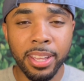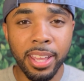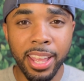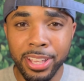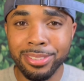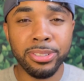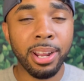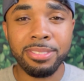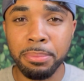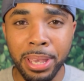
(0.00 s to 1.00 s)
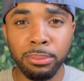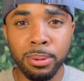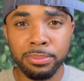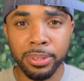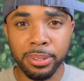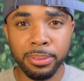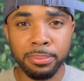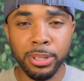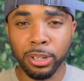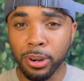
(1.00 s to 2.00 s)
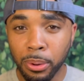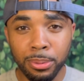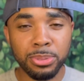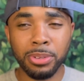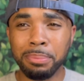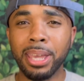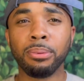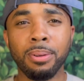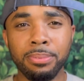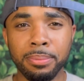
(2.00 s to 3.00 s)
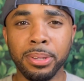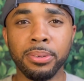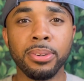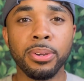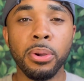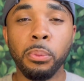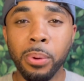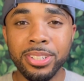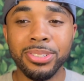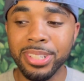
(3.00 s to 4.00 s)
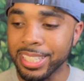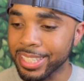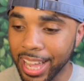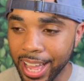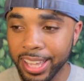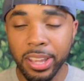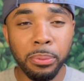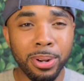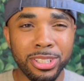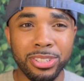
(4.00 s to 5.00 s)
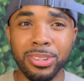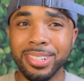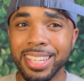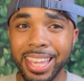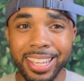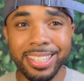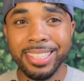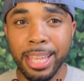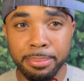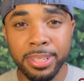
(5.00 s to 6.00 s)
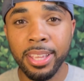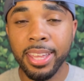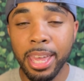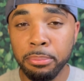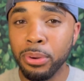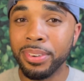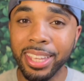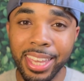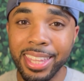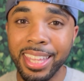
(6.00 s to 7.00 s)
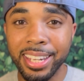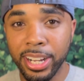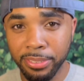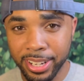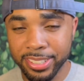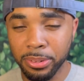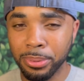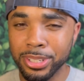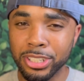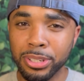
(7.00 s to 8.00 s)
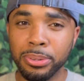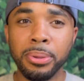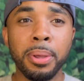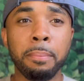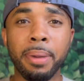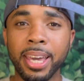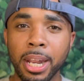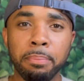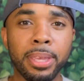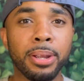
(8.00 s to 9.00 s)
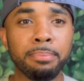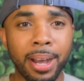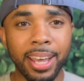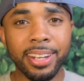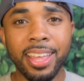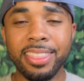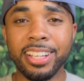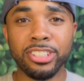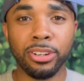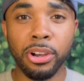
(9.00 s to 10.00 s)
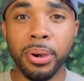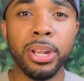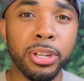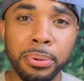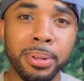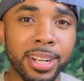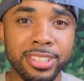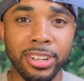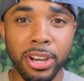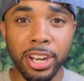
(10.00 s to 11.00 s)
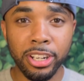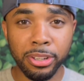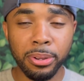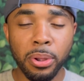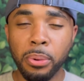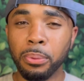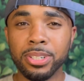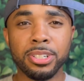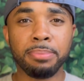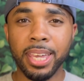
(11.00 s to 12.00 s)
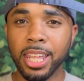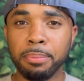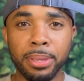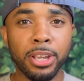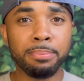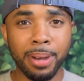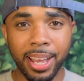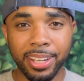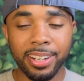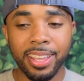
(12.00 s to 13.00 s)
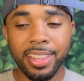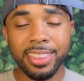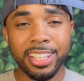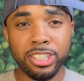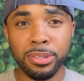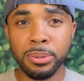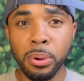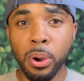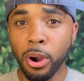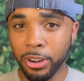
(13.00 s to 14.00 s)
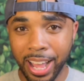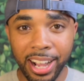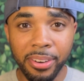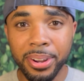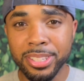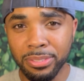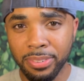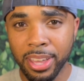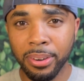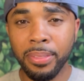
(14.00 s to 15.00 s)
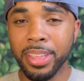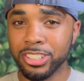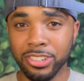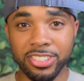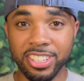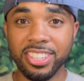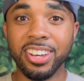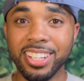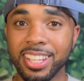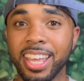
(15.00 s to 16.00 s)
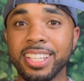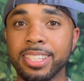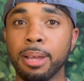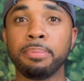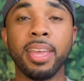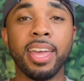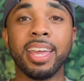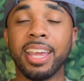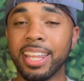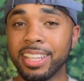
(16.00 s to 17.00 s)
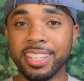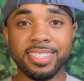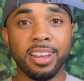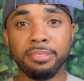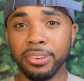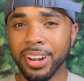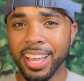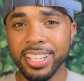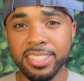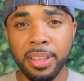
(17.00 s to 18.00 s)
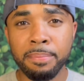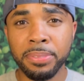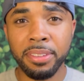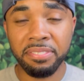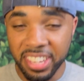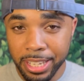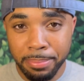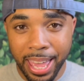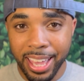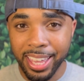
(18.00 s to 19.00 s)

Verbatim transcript: And your dreams will make room for you. Your goals will make room for you once you decide and once you start taking steps and moving in that direction. Once you make it up in your mind that you're going to do what it is you're going to do, once you make it up in your mind that you are not going to fail, that you're just going to accept any discomfort as feedback